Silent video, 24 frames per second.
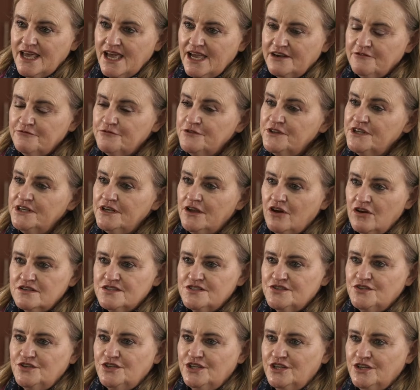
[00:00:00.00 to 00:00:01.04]
and for the
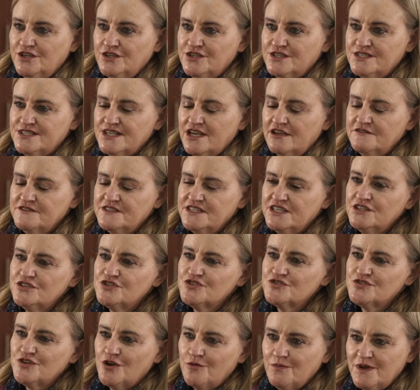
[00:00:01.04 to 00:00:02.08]
last 2 years I've seen
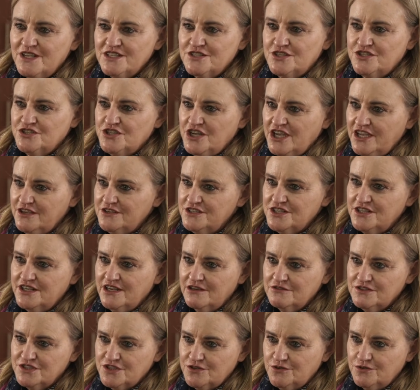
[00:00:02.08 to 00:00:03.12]
so much change in
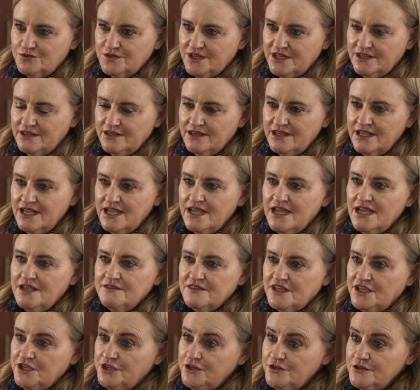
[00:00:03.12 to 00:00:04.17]
our children.
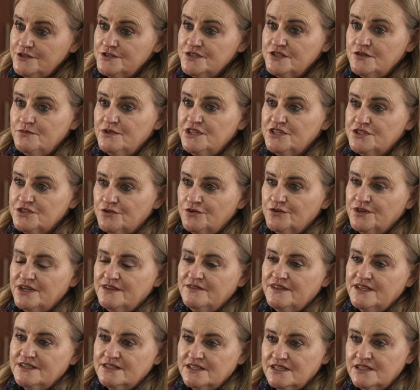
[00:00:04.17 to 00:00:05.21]
They used to be
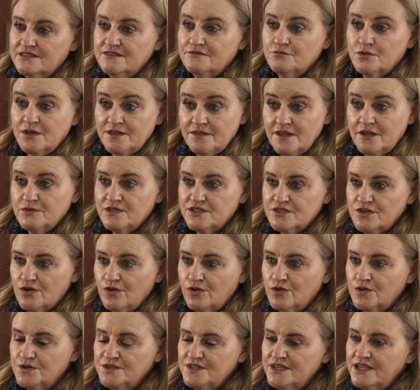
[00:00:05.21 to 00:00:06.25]
children that did what they were
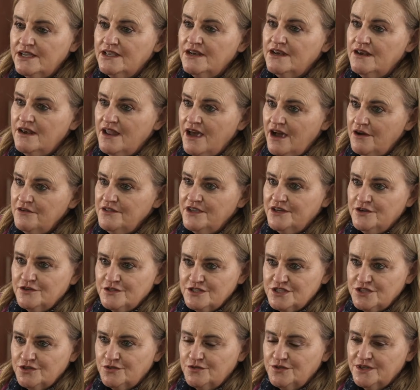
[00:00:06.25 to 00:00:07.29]
told. Now they are
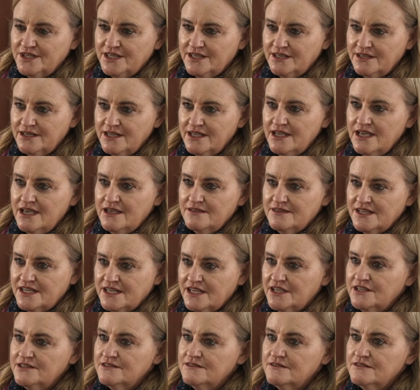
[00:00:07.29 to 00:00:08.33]
children that
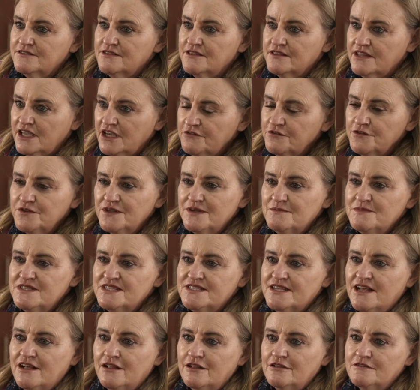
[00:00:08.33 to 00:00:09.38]
can think for
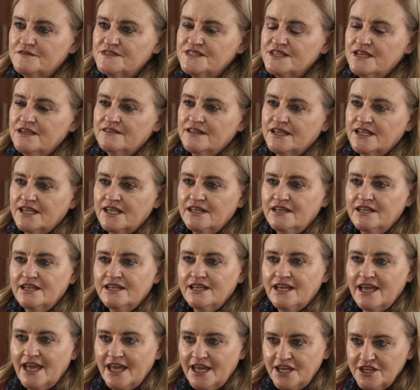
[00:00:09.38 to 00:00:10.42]
themselves, that can
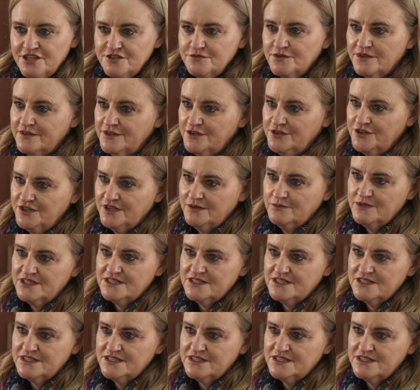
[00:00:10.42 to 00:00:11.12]
engage with learning